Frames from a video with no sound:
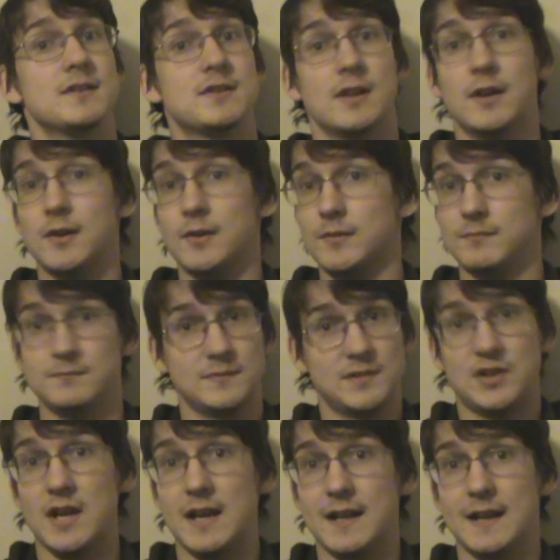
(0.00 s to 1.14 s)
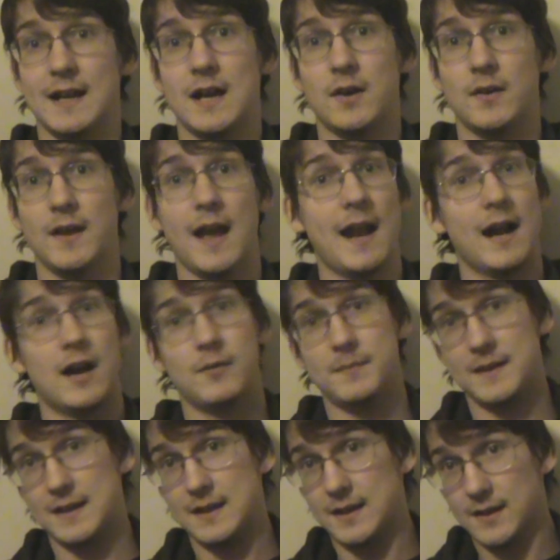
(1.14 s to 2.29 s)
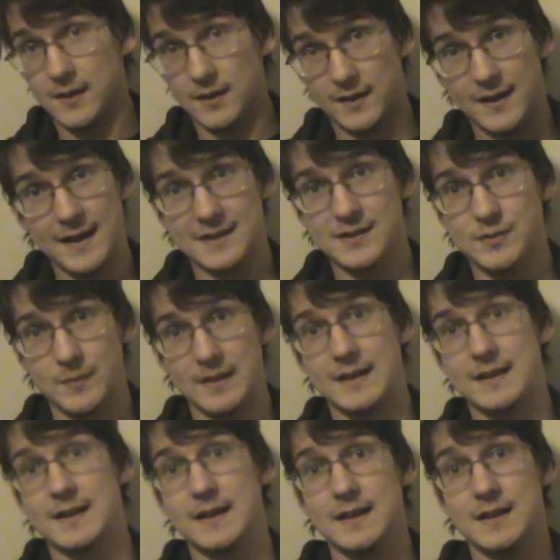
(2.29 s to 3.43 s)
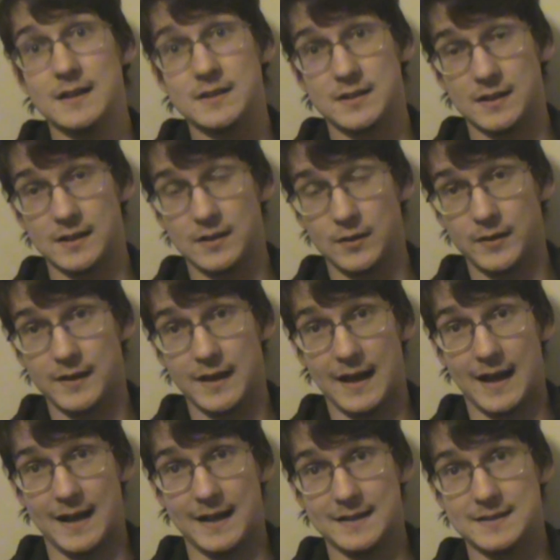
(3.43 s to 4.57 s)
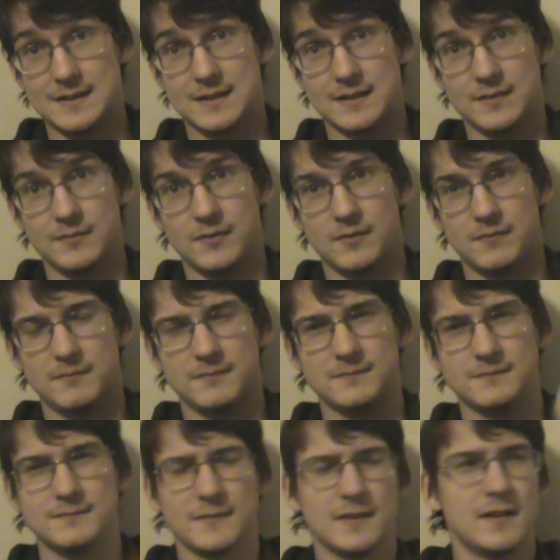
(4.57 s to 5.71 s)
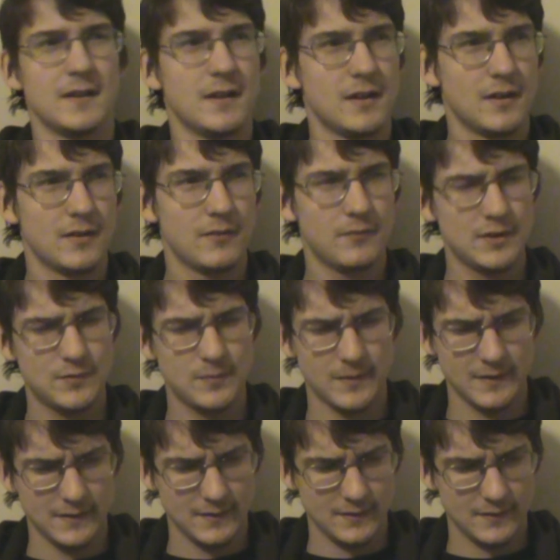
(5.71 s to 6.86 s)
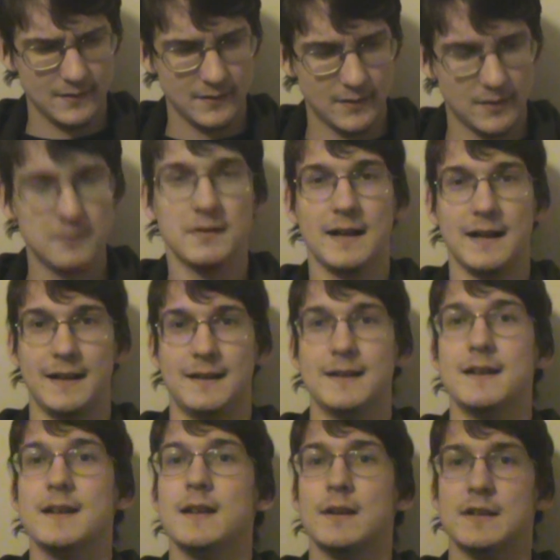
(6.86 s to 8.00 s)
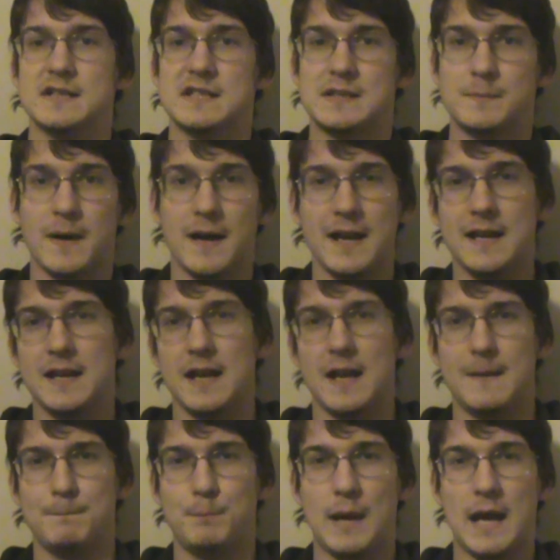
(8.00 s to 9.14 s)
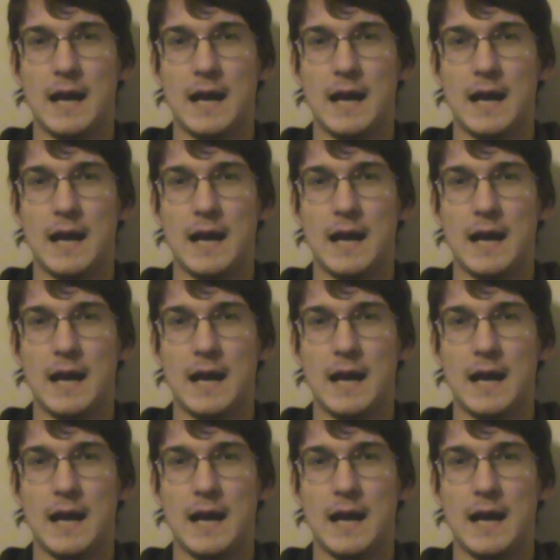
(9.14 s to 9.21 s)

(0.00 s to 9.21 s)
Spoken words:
So check it out, and I'll be here next week to look at... which one? Oh, right. The Spike and